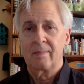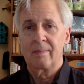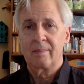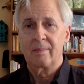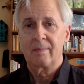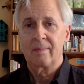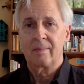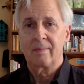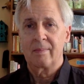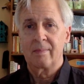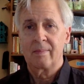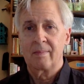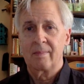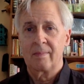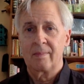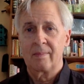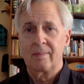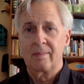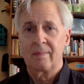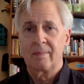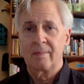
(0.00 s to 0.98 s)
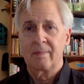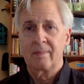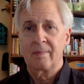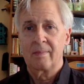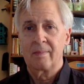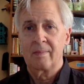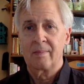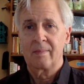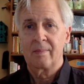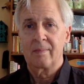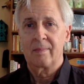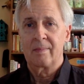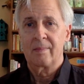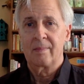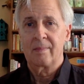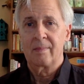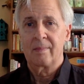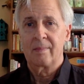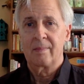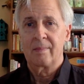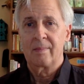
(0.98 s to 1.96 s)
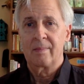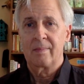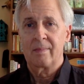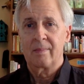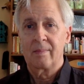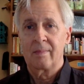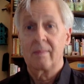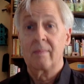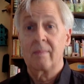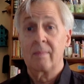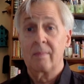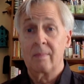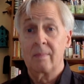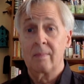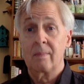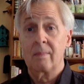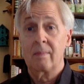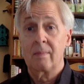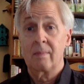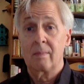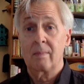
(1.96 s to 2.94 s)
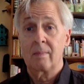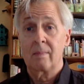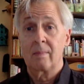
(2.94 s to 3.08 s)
This person isn't speaking.